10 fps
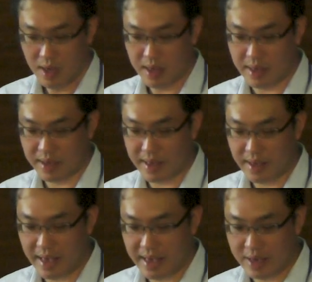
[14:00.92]
And then
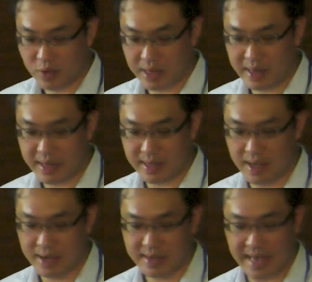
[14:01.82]
actually this
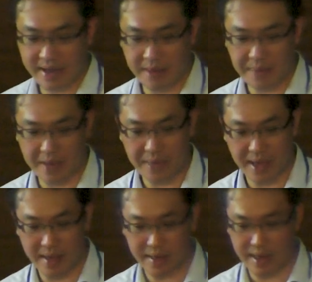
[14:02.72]
cycling
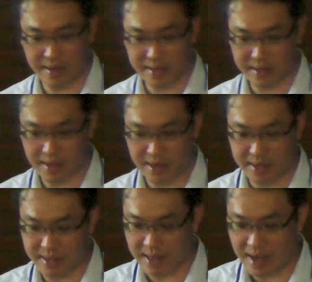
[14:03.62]
peptide
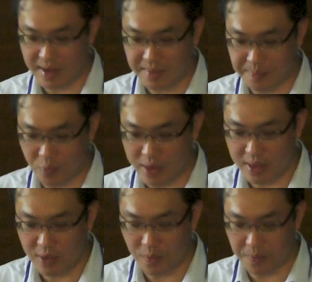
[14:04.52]
is not
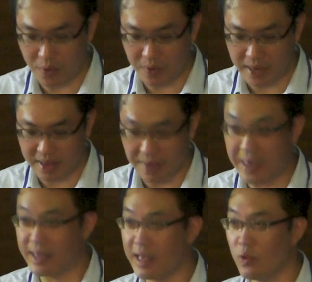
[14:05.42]
brand new, built in the
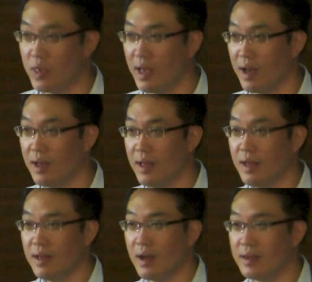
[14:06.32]
bacteria.
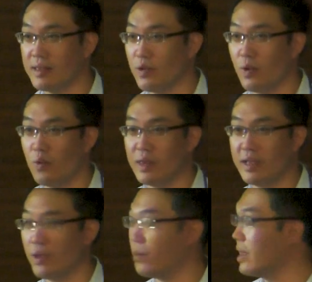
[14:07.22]
As you
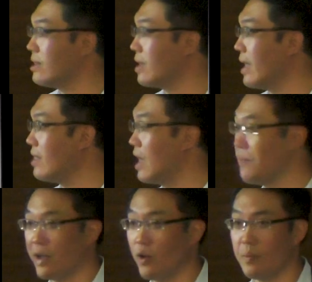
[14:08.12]
already know, there is an
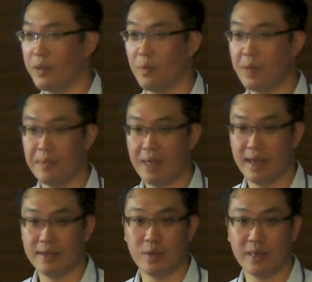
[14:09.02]
antimicrobial
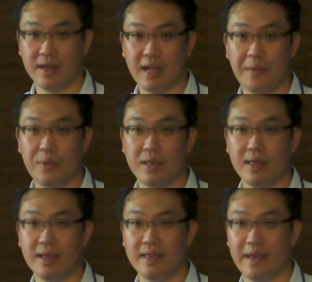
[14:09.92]
peptide. So in the
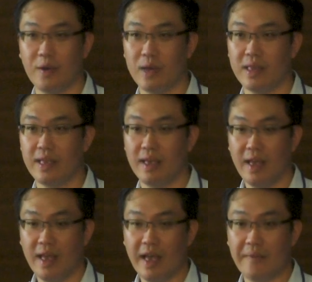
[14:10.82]
community, they already
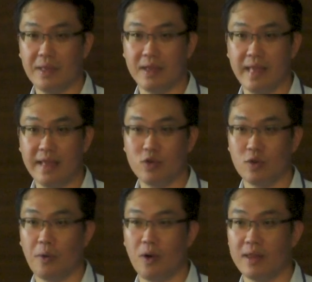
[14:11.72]
have the
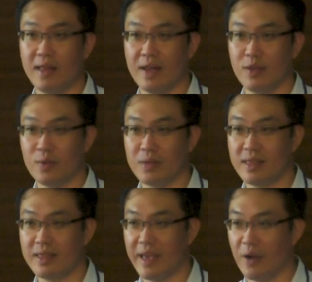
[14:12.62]
natural product to
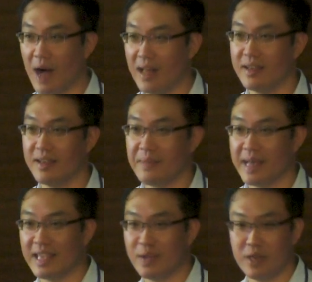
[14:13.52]
tell other
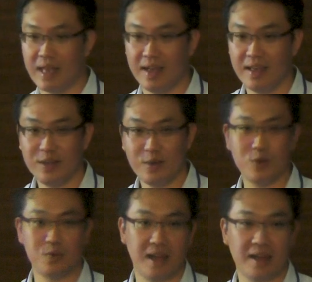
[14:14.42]
bacteria, you
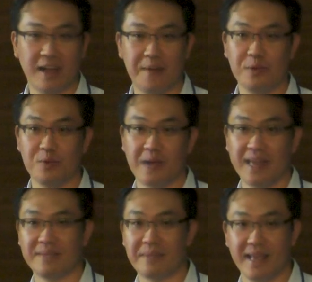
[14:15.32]
should not come to
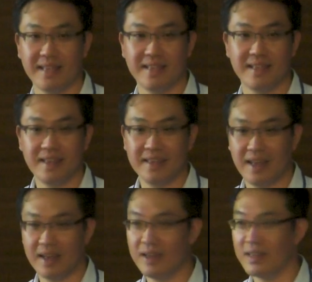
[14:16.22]
my space.
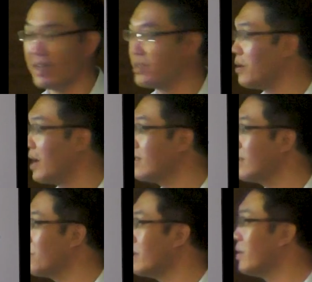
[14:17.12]
So I
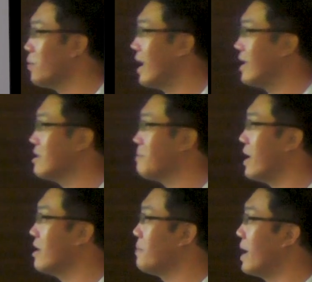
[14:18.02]
think we are
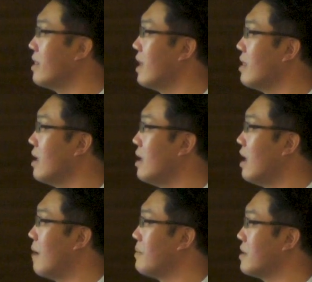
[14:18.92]
inspired by that
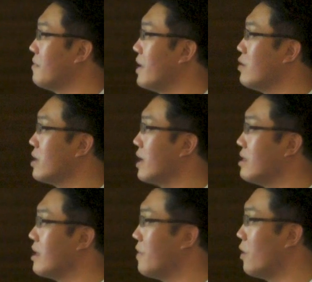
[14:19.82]
observation
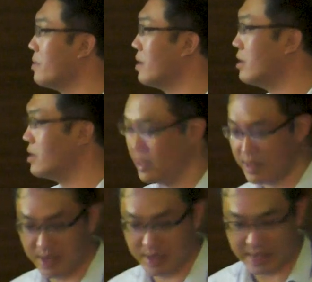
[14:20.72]
and develop
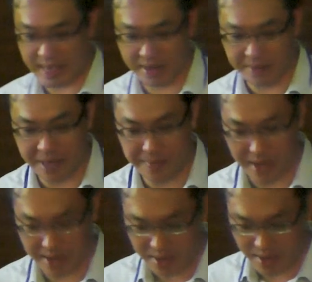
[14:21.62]
this cycling
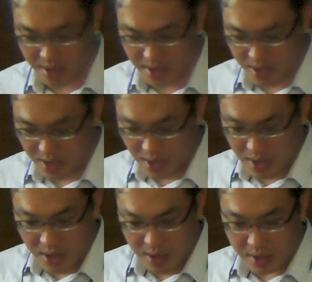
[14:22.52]
peptide.
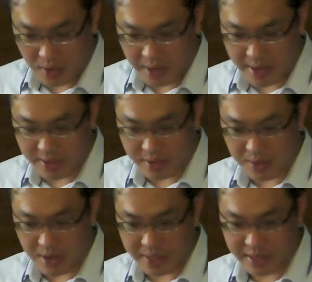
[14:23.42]
Okay,
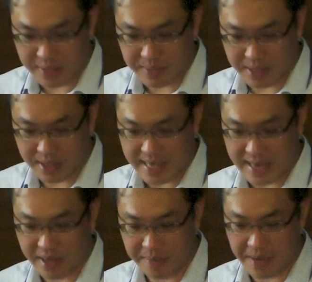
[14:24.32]
so now it seems the
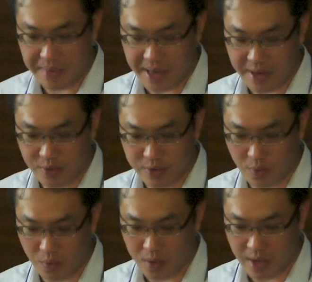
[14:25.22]
cycling peptide
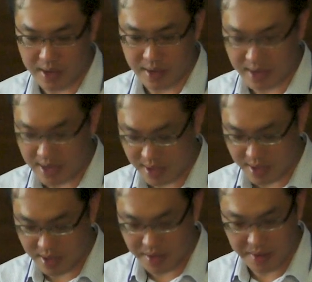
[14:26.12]
also work on
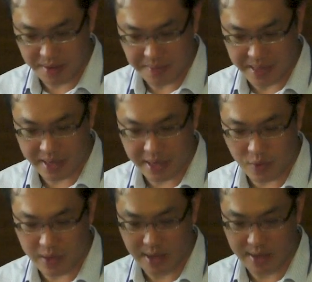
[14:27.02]
gut
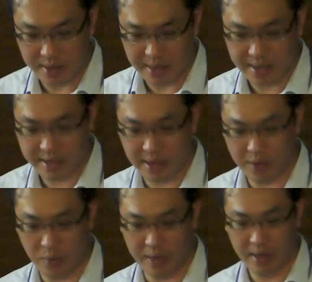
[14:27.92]
bacteria. The next
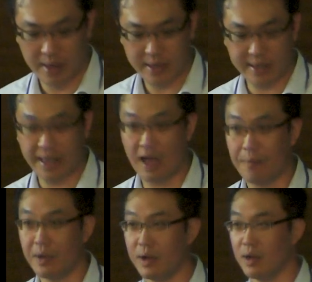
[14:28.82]
thing, we set
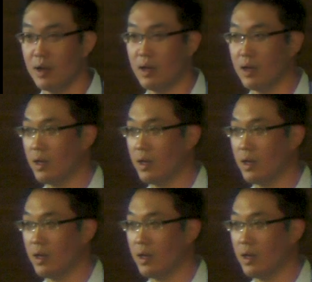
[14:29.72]
up a